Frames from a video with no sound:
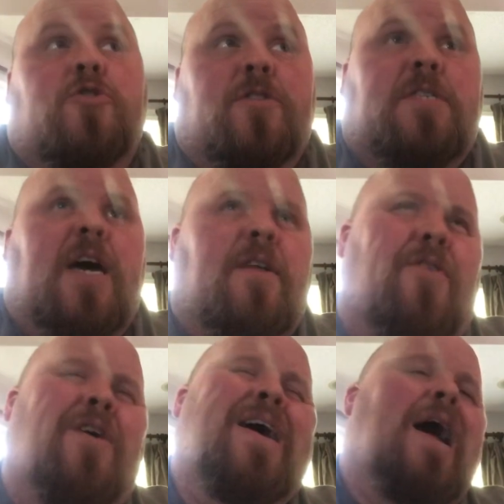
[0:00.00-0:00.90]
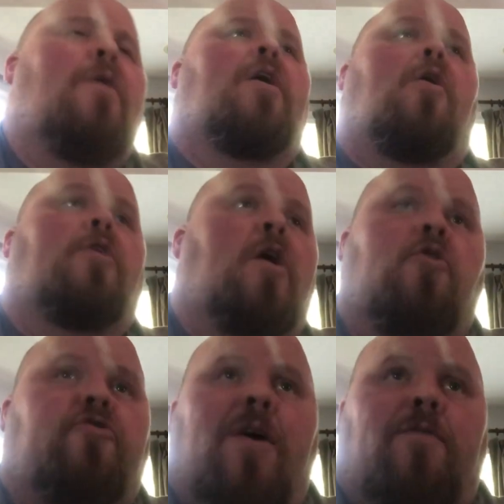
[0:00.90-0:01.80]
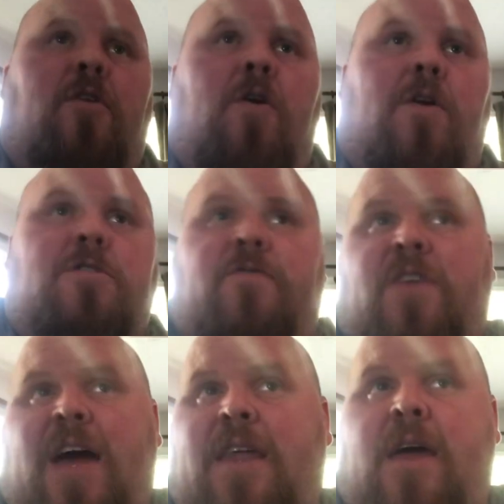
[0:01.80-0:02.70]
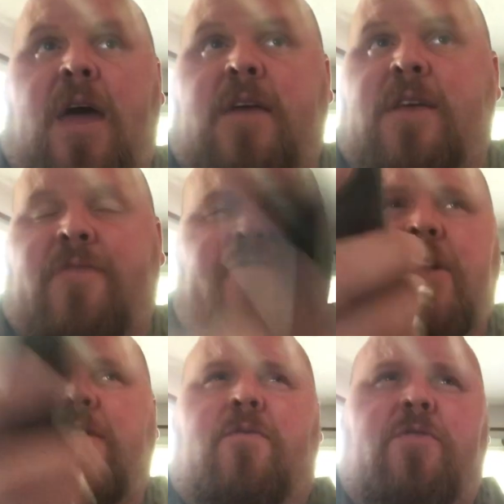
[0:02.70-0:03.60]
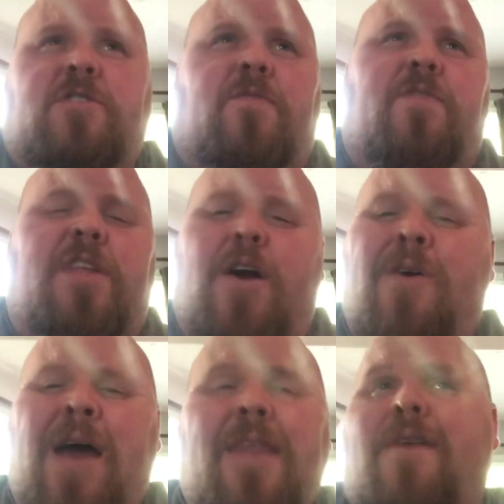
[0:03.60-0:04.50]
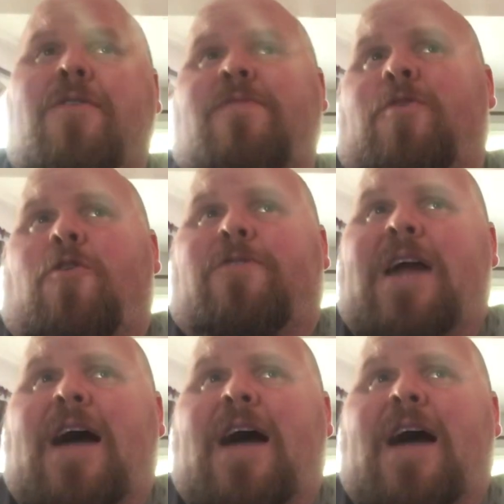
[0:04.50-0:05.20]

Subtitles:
this, that, and other. I really don't know Trevor Lawrence. In fact, as I've said in a recent video, never even heard the guy